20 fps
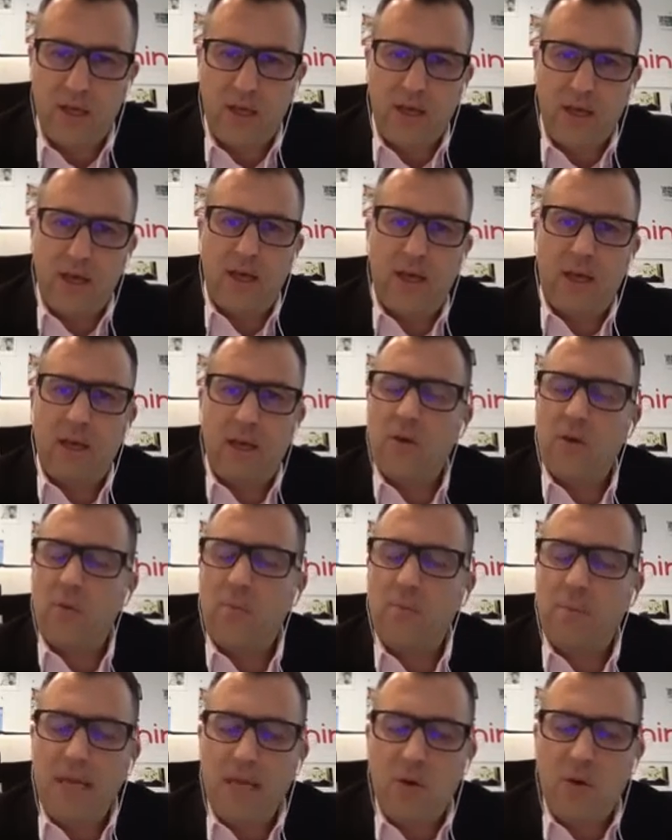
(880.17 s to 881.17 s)
Now, there are
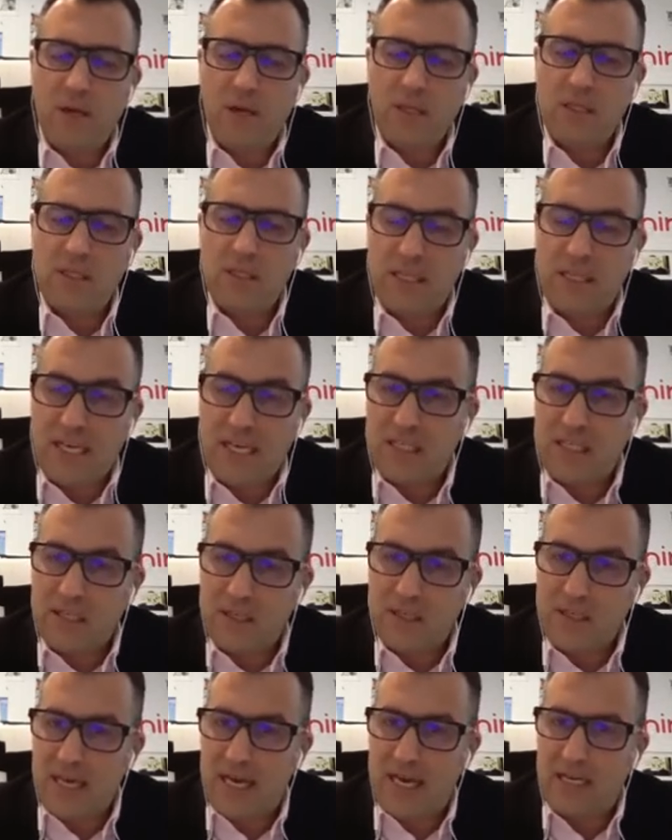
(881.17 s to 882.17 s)
many ways to get to
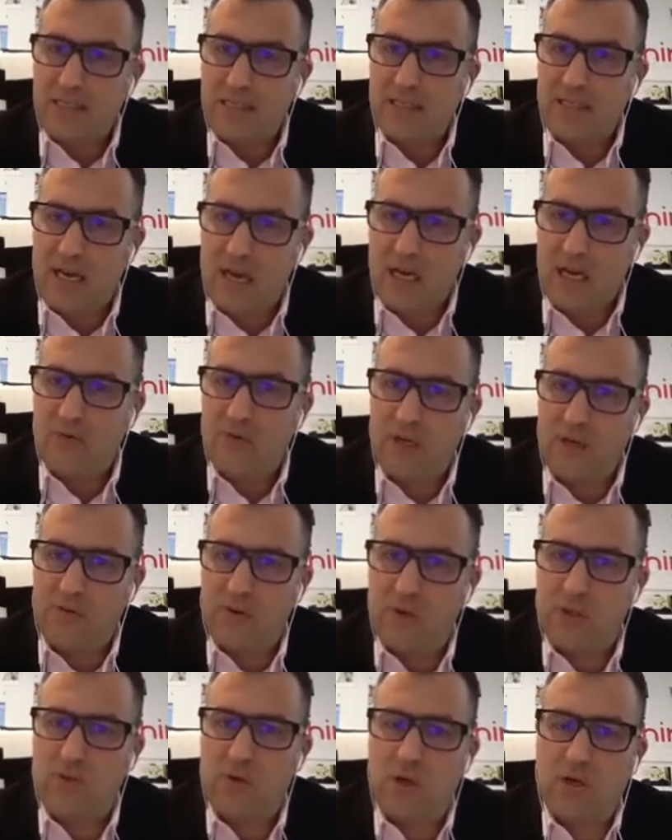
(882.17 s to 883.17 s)
that kind of an
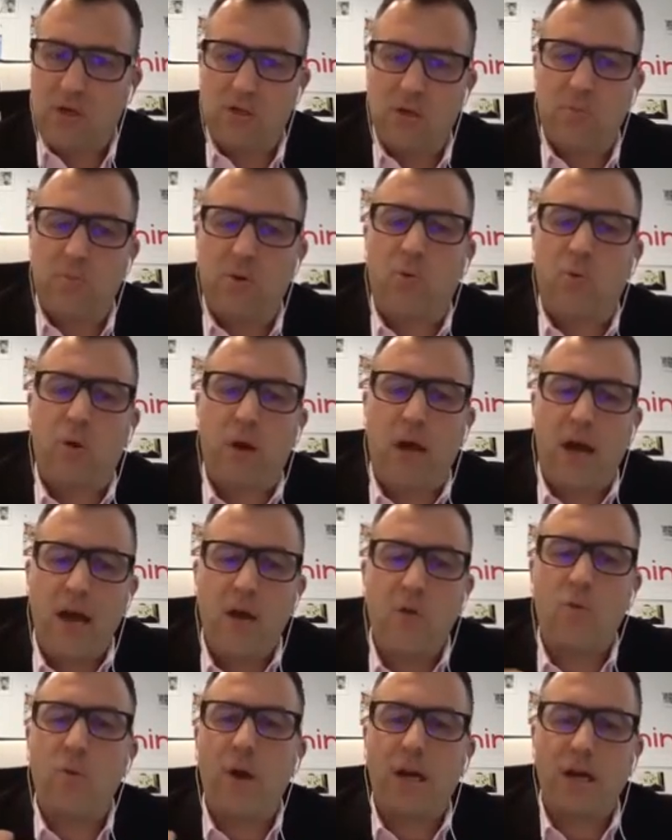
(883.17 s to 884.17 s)
infrastructure, but what I
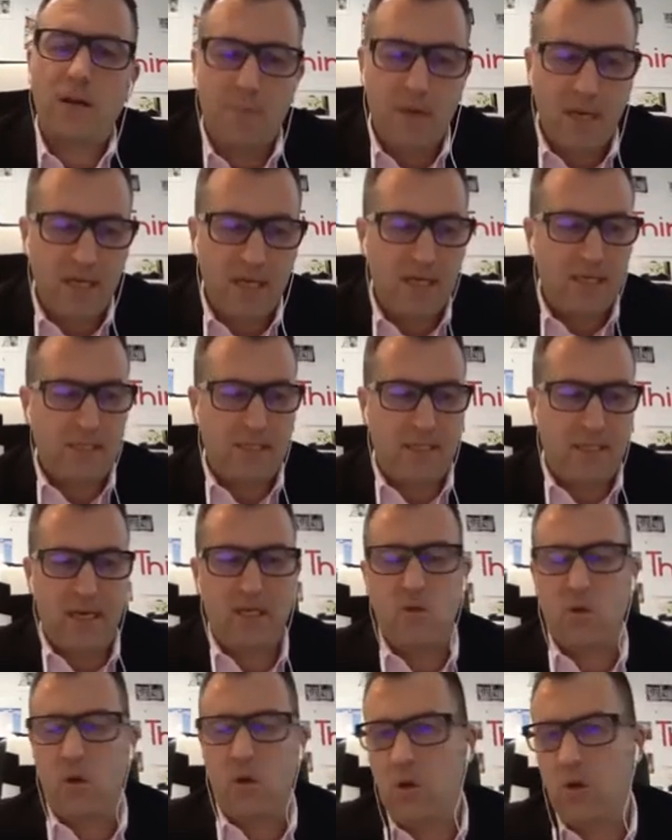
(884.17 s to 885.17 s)
recommend is that you
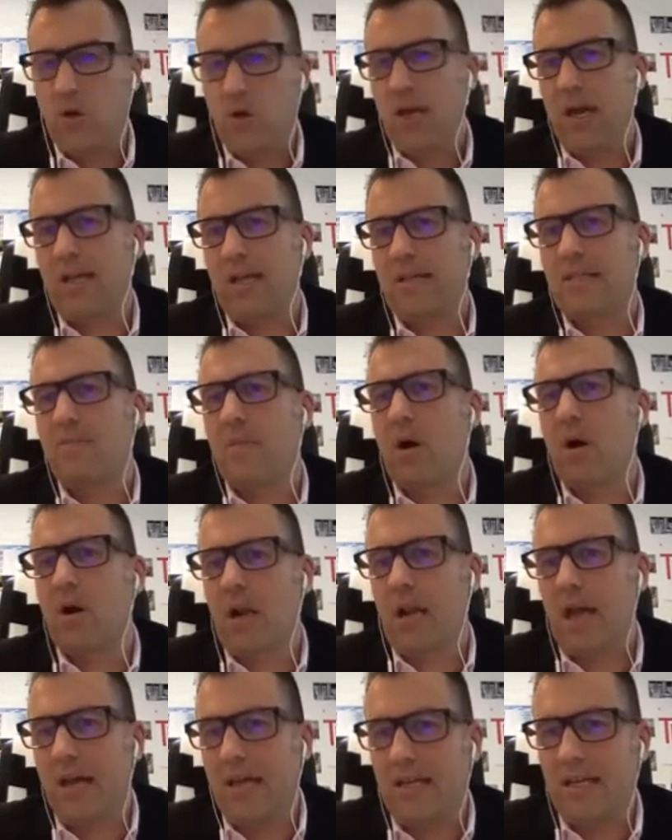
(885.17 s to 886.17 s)
look at smart
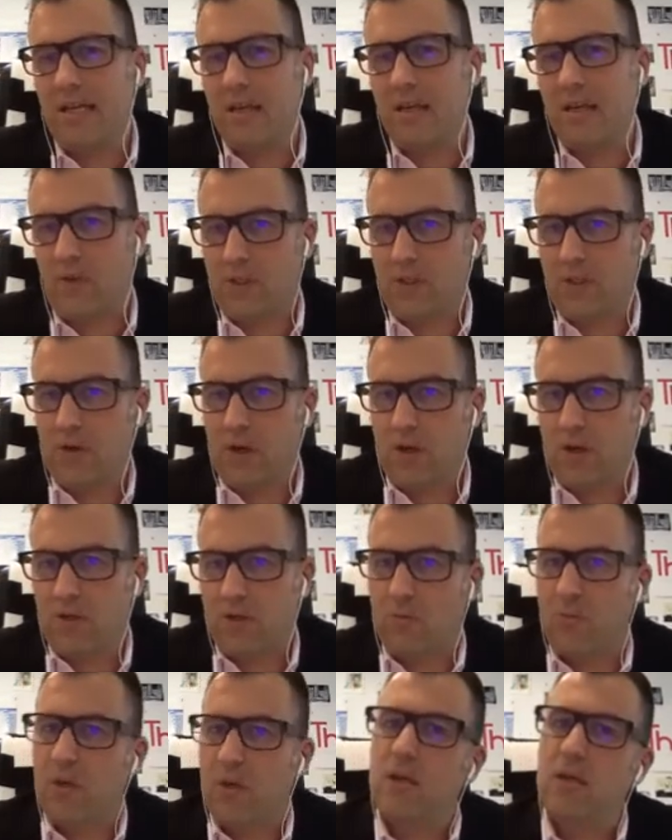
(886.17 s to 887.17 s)
lighting infrastructure,
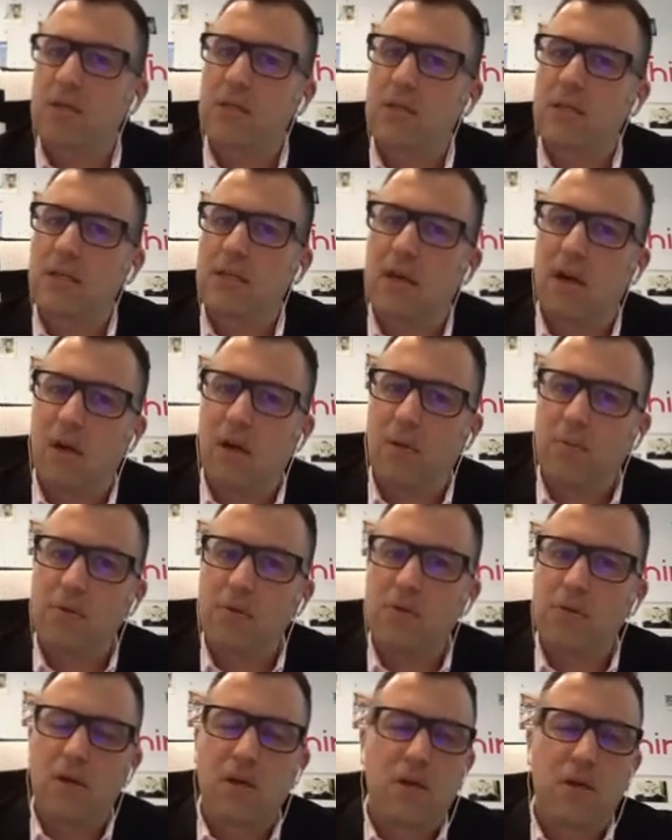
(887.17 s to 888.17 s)
because it comes
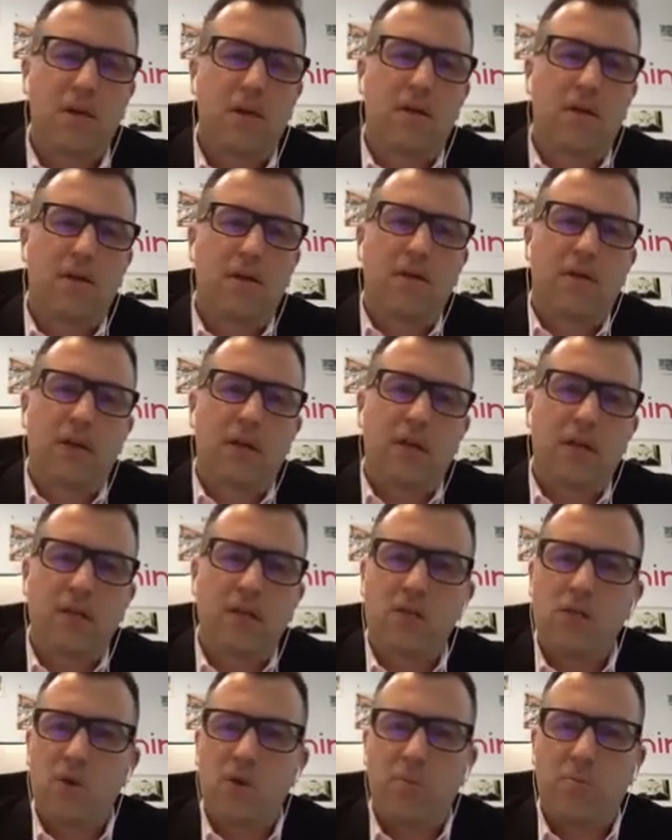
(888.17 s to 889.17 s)
into
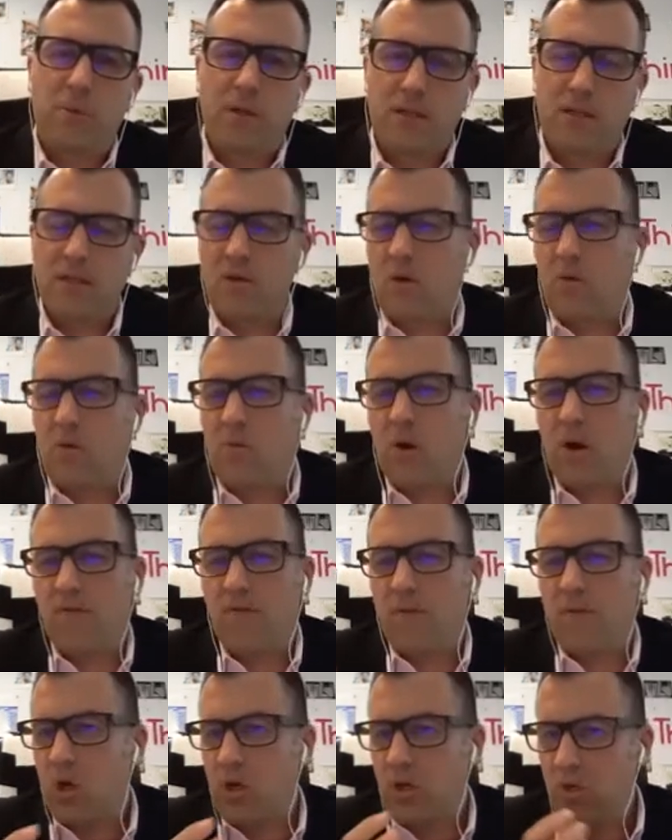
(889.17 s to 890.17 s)
your build, wherever
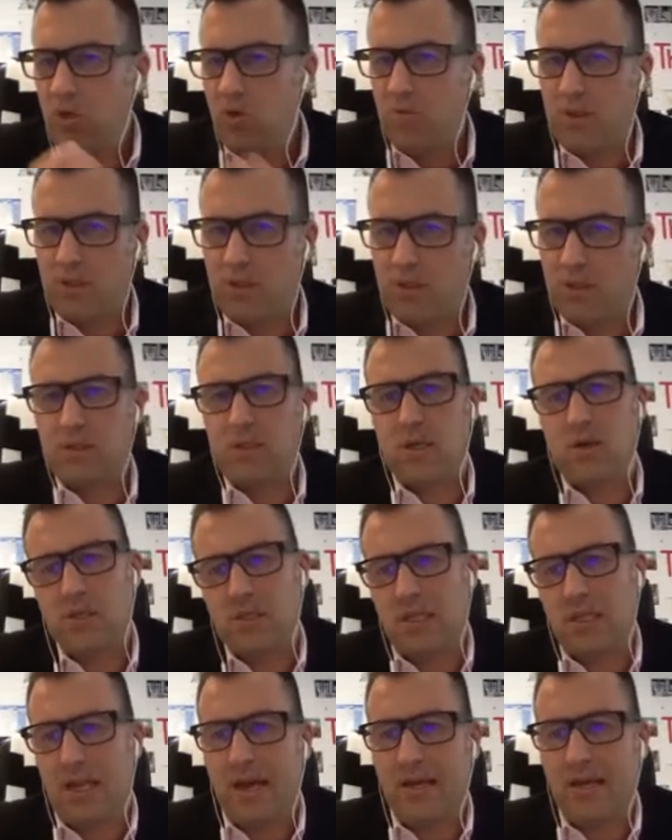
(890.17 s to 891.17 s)
there are humans, there is
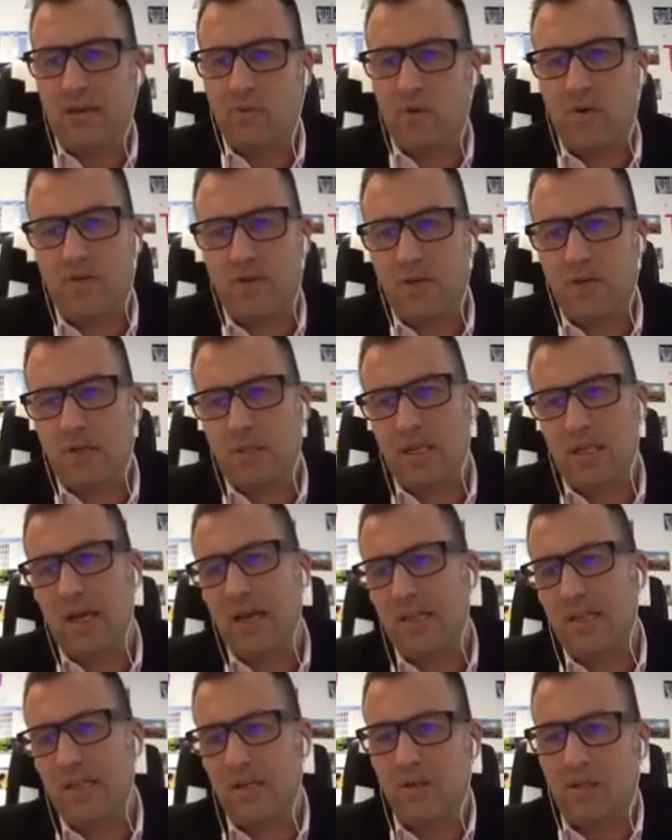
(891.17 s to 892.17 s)
light. Wherever there's
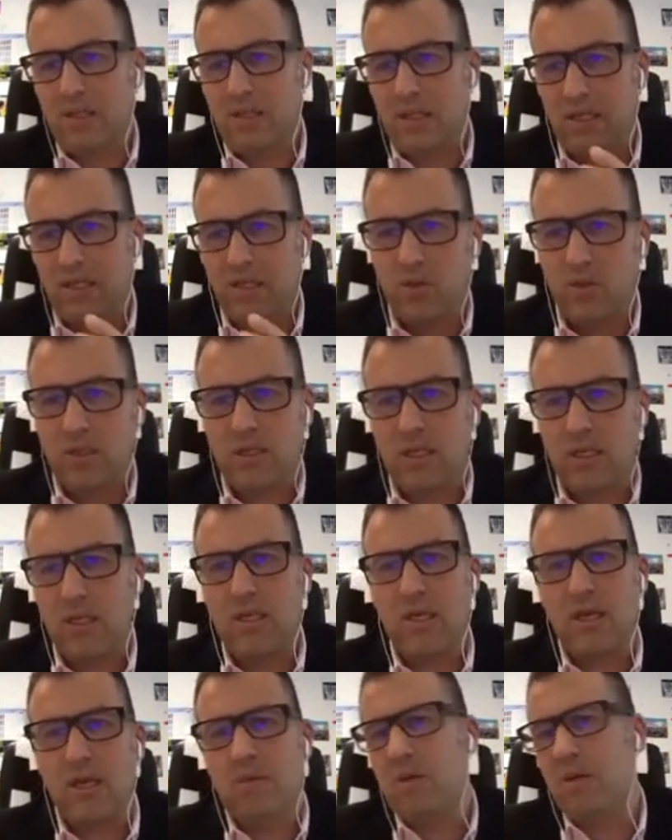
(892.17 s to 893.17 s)
light, there's electricity.
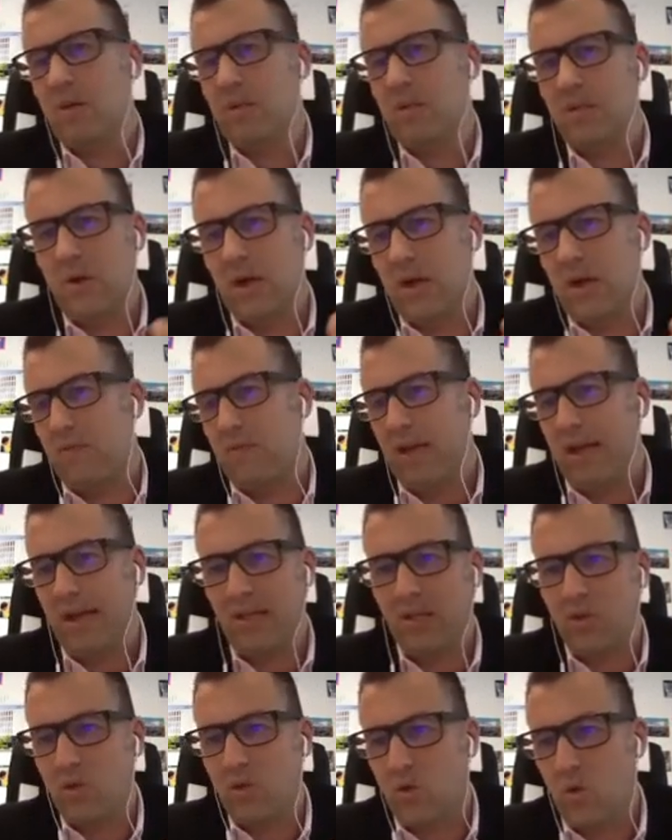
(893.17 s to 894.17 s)
And because you have light
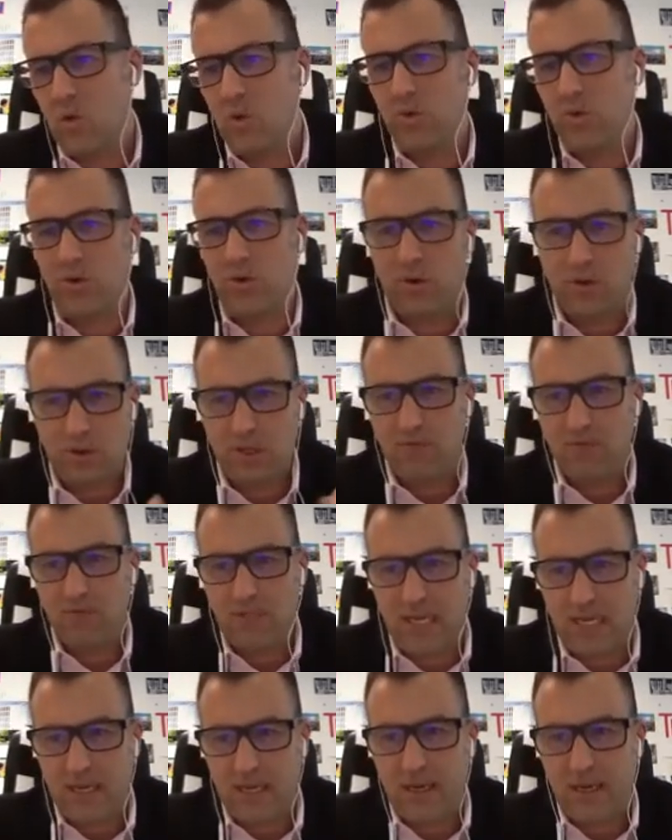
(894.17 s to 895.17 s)
control, you also have
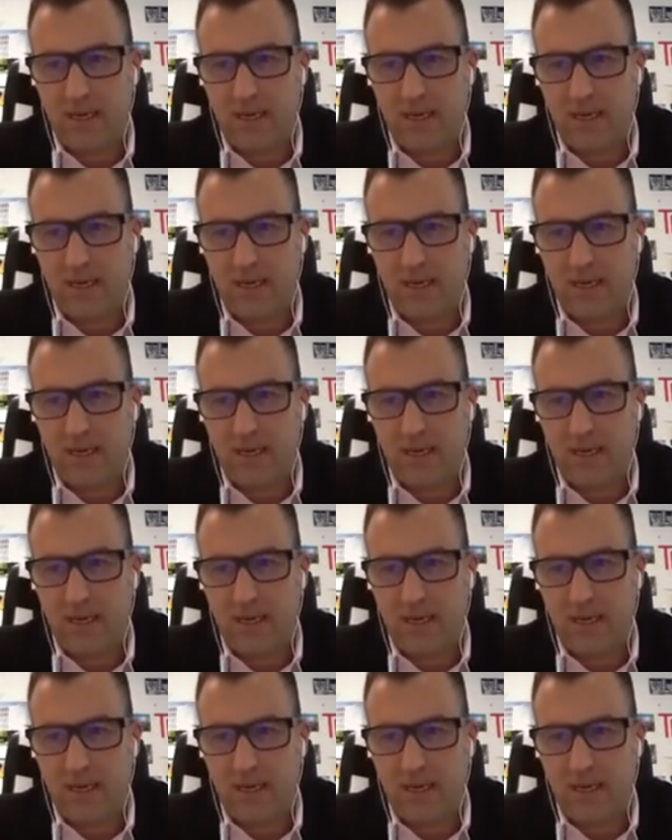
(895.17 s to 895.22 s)
data